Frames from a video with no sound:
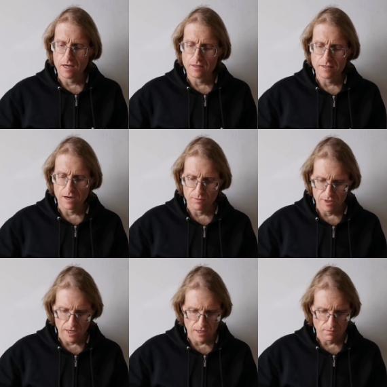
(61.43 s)
and down
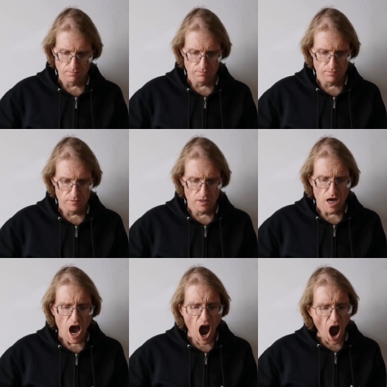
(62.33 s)
again
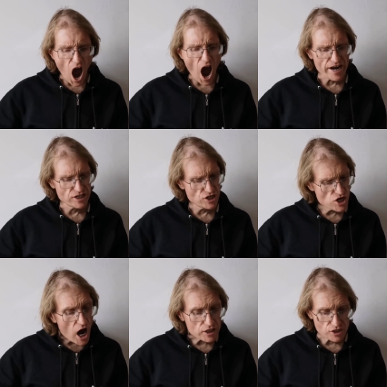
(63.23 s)
are
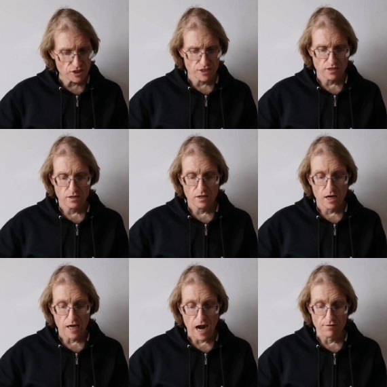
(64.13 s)
nuts,
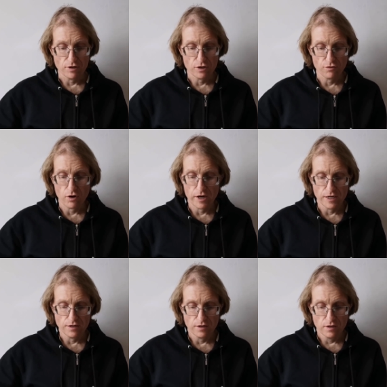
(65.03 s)
Harry
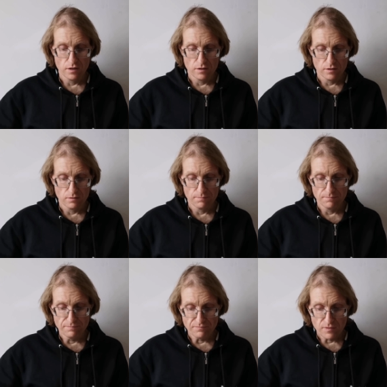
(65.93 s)
cried,
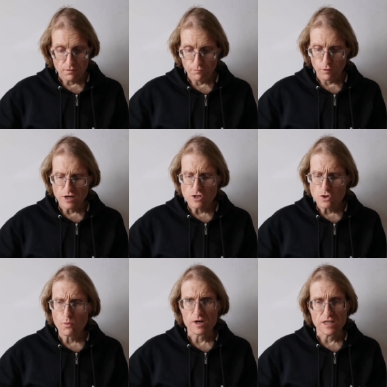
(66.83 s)
for he
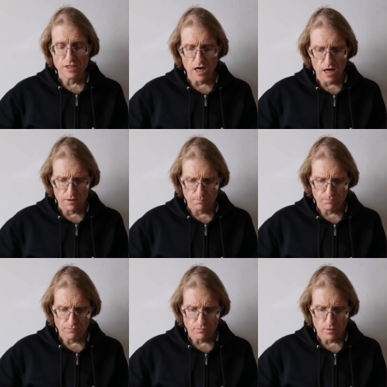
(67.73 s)
knew what he'd done.
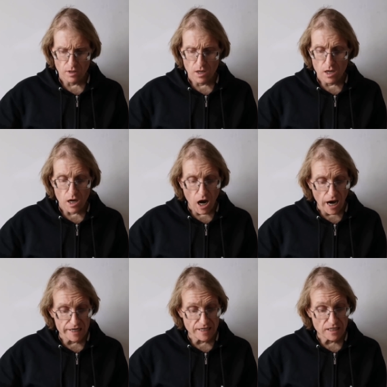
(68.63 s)

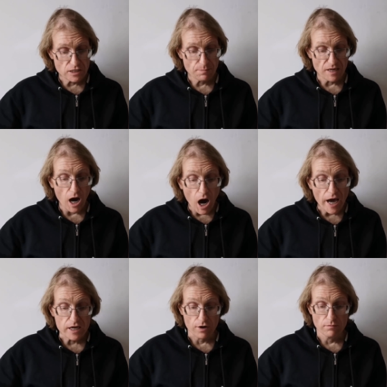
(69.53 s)
I'll need to be
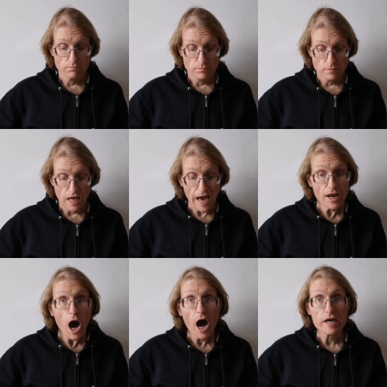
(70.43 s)
higher,
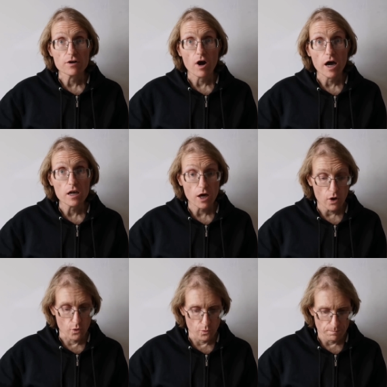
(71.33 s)
and higher I'll
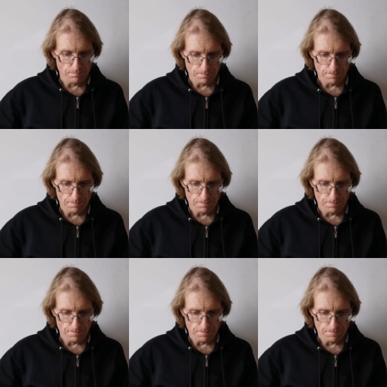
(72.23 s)
go.